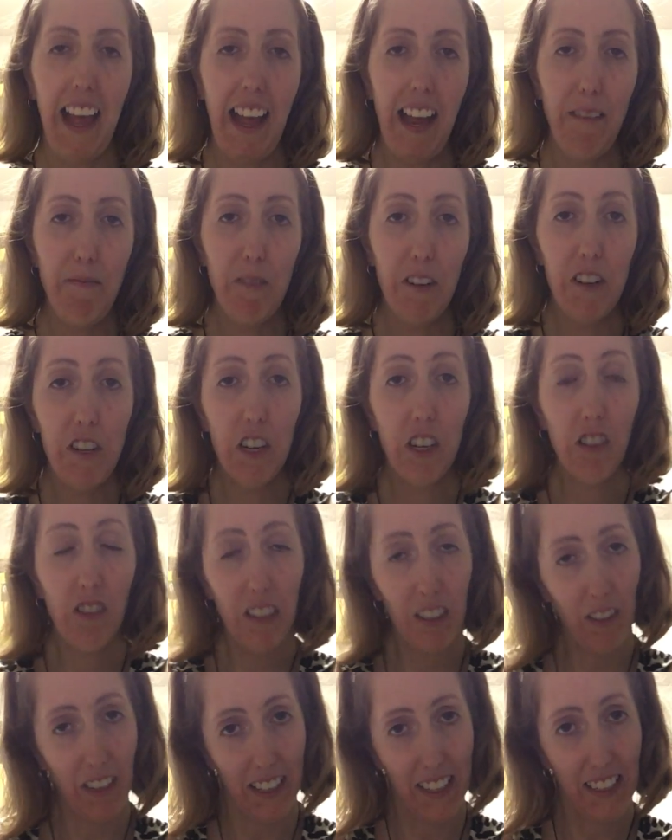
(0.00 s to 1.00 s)
and for your
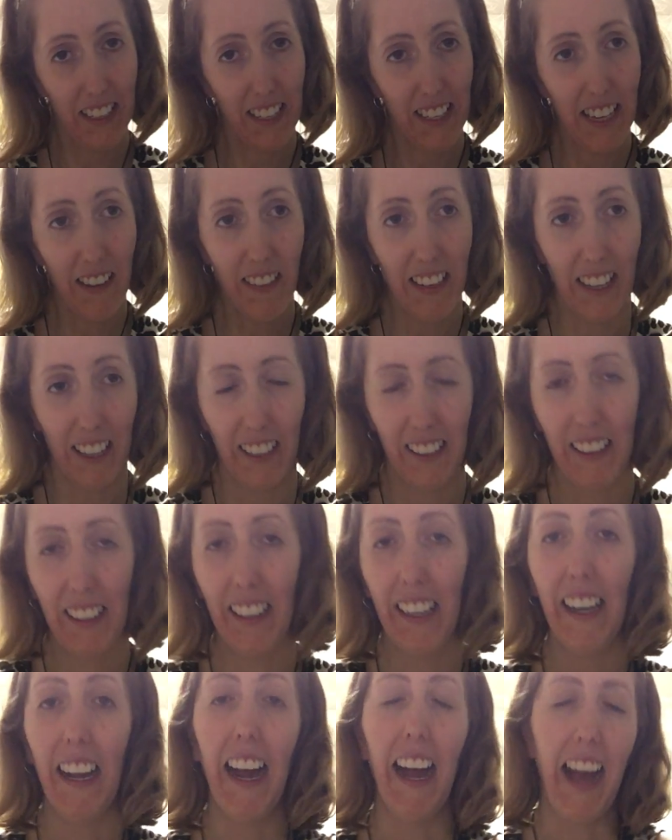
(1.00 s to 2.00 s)
requests down there.
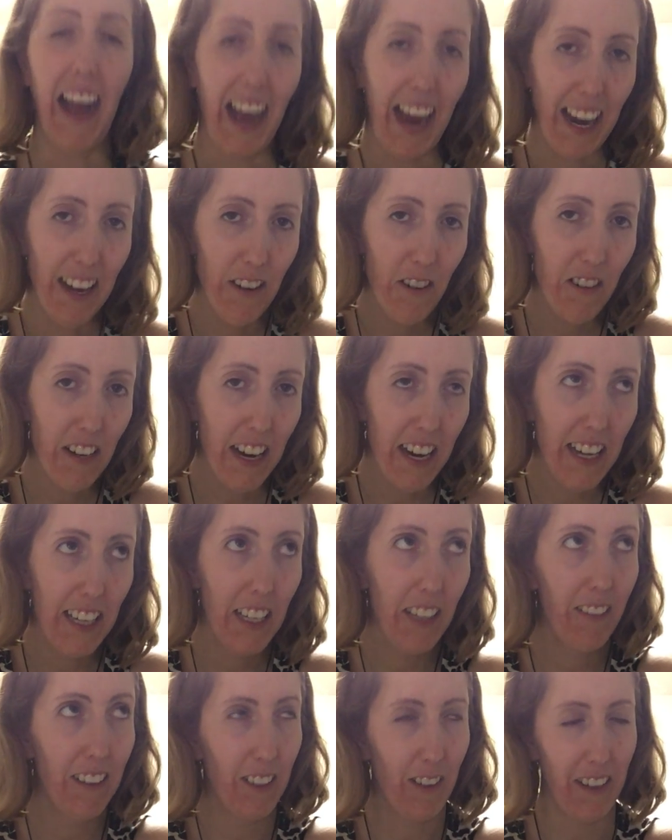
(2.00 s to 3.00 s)
I do take
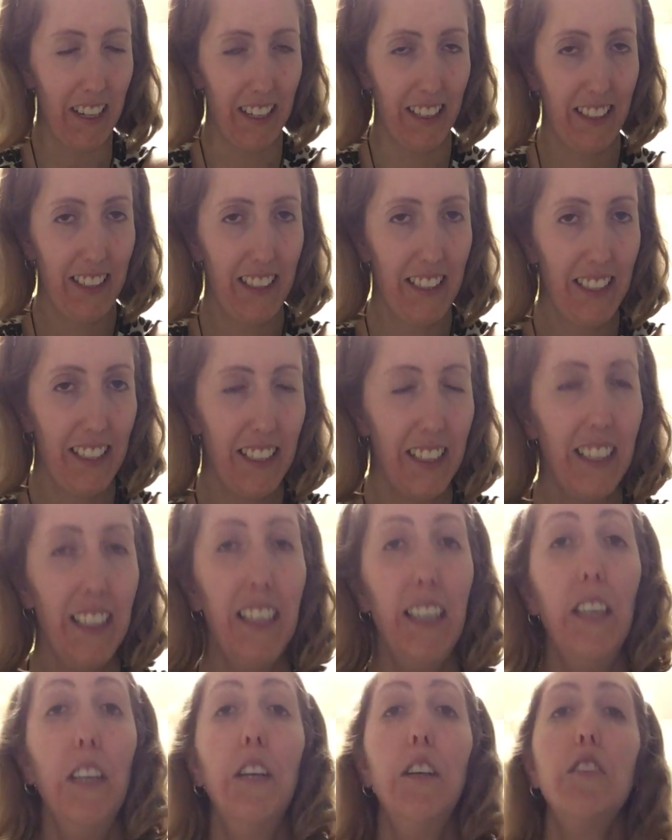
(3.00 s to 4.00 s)
requests.
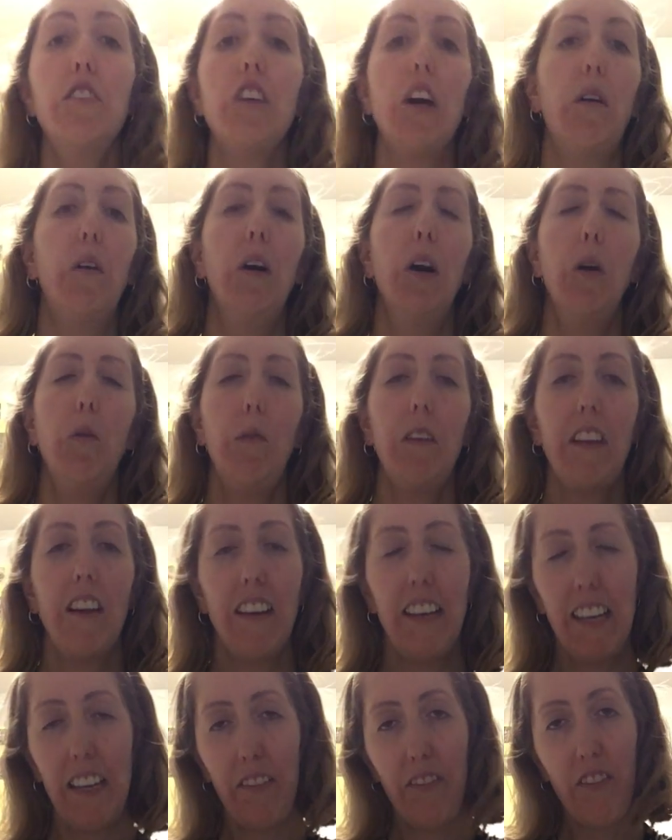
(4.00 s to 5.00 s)
So without
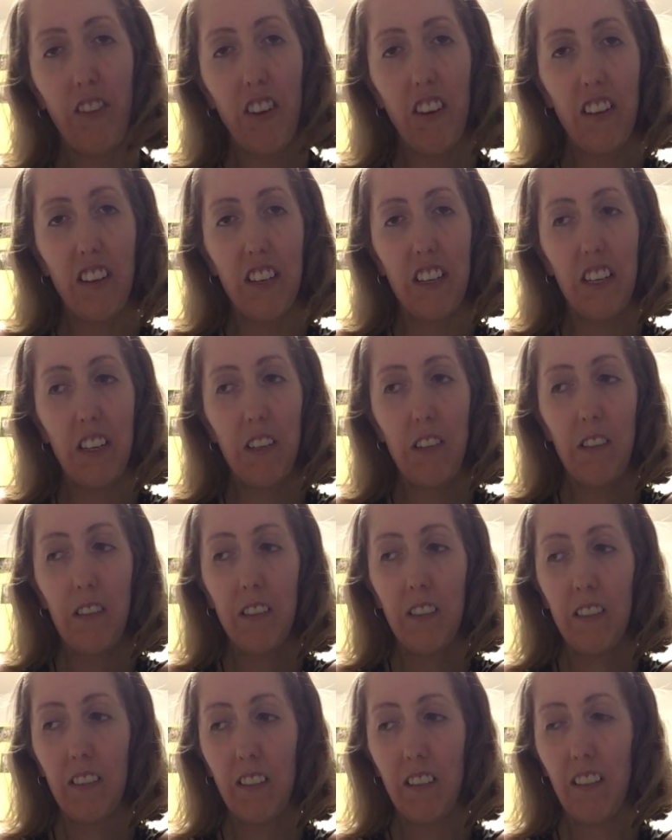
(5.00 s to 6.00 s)
any further ado,
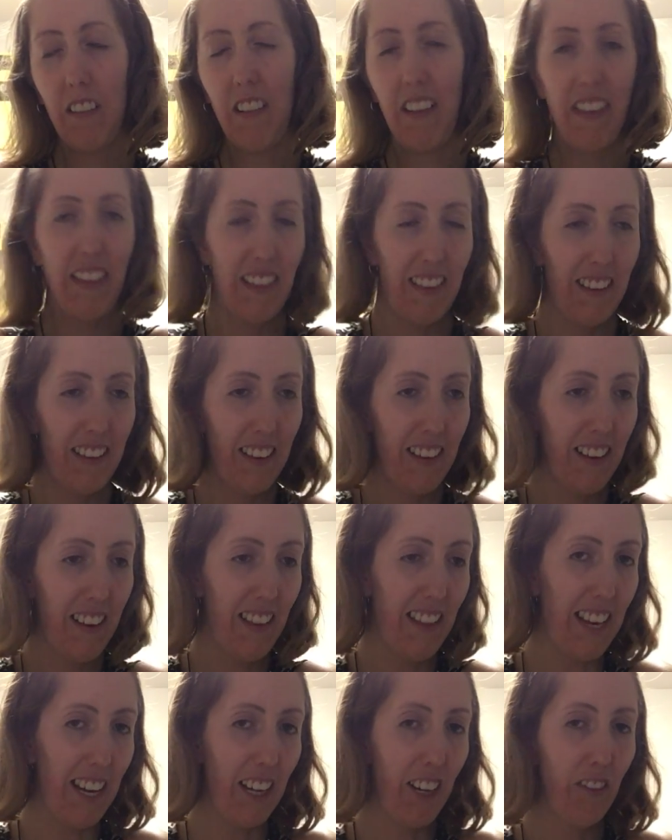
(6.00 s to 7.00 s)

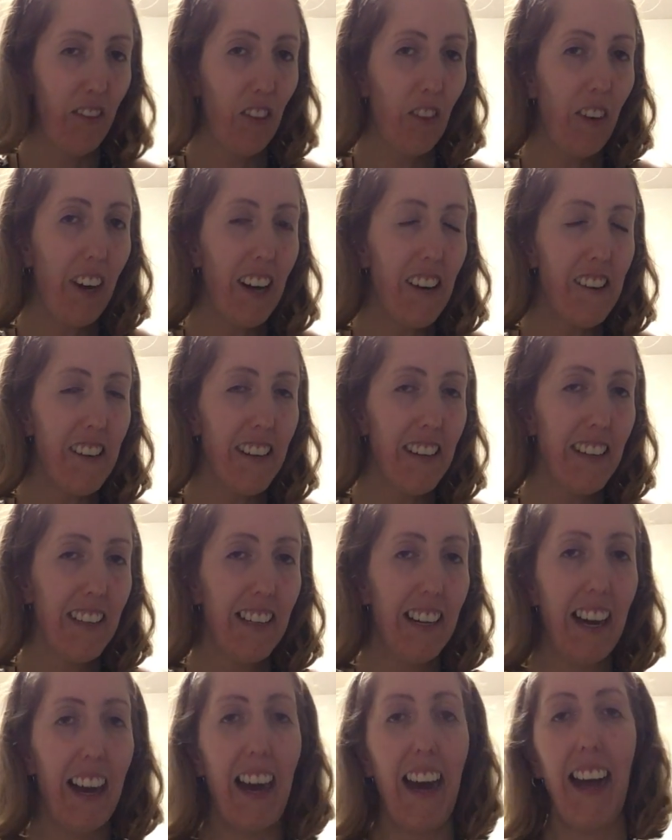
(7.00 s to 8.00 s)
thank you for watching.
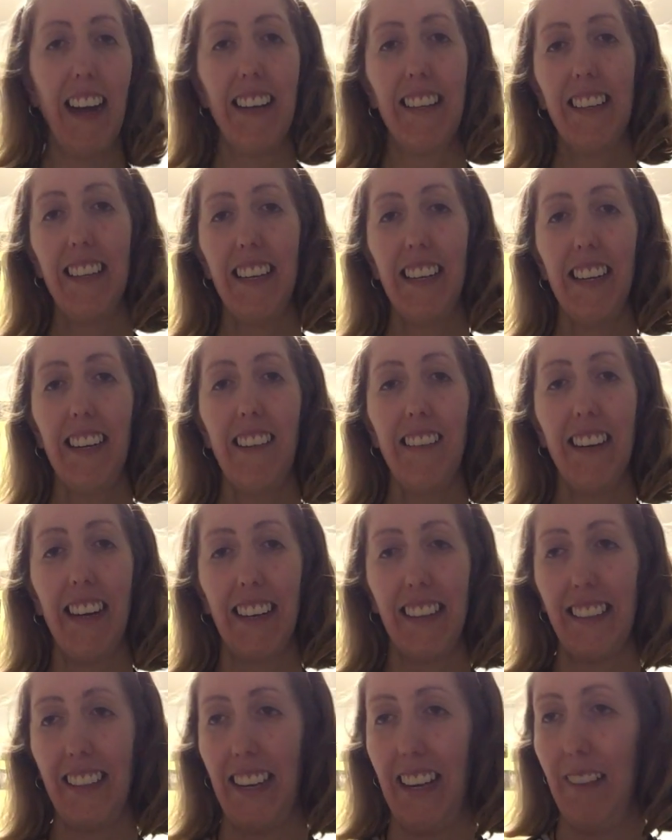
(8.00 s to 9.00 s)
Until
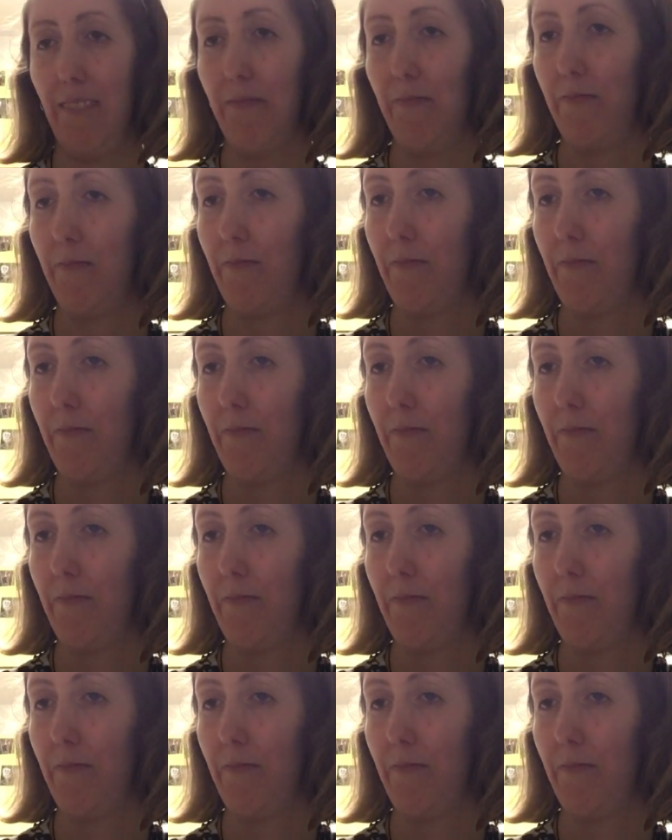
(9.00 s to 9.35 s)
next time.